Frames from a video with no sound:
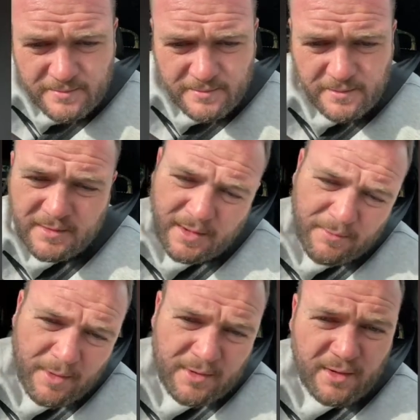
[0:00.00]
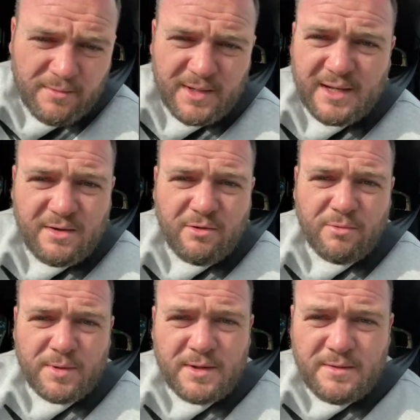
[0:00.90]
I don't mean that
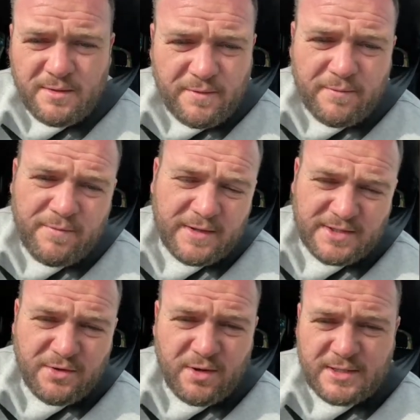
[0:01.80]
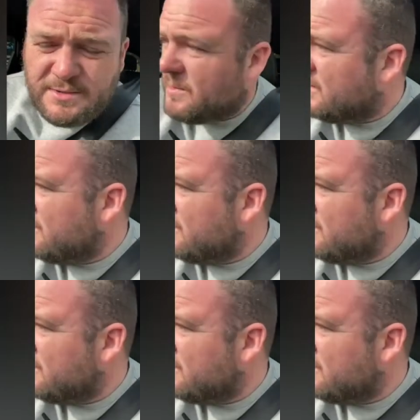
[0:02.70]
horribly. Fun fairs are nice, but.